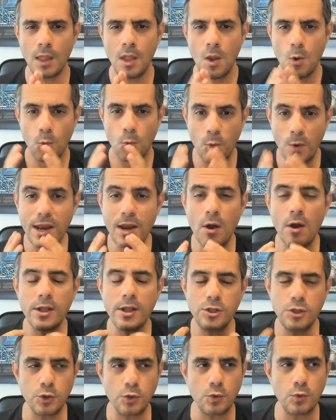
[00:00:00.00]
When
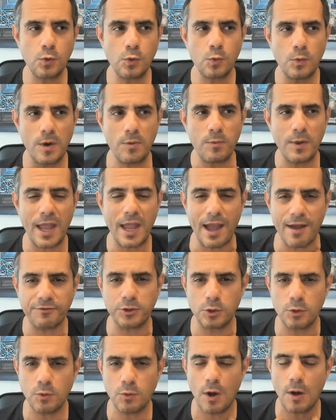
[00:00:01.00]
we have
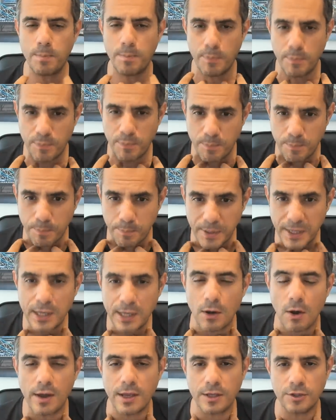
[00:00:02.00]
to do our
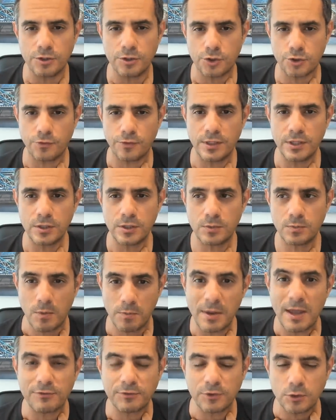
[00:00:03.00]
PI insurance, when
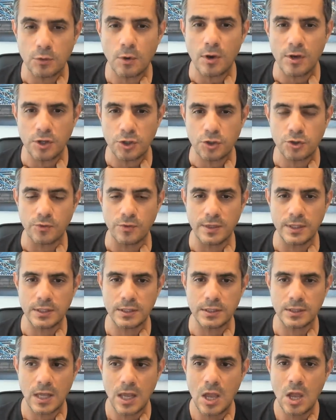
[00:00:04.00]
we have to do our
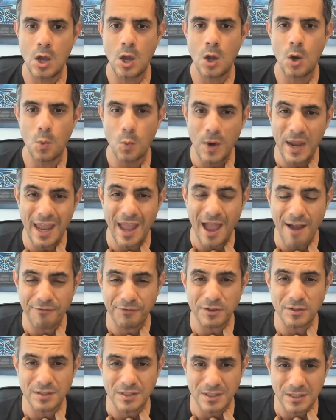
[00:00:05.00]
insurance, we
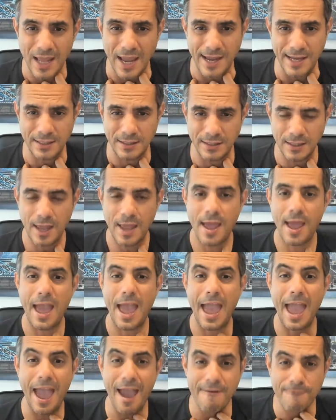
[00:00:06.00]
have to state
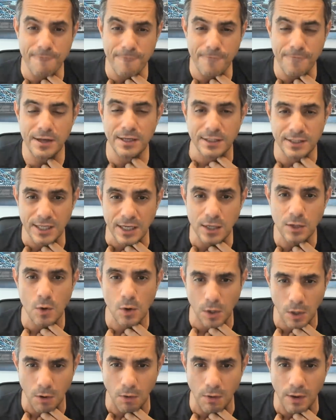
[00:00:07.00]
every single
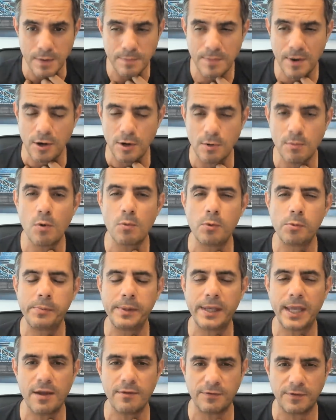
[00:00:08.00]
client, bearing in mind we've
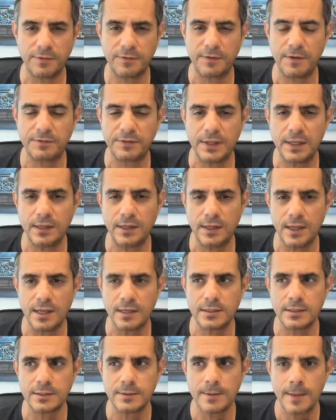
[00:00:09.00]
been going for 15
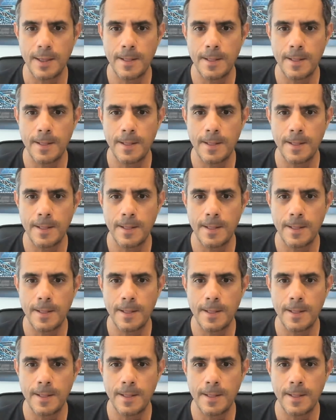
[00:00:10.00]
years,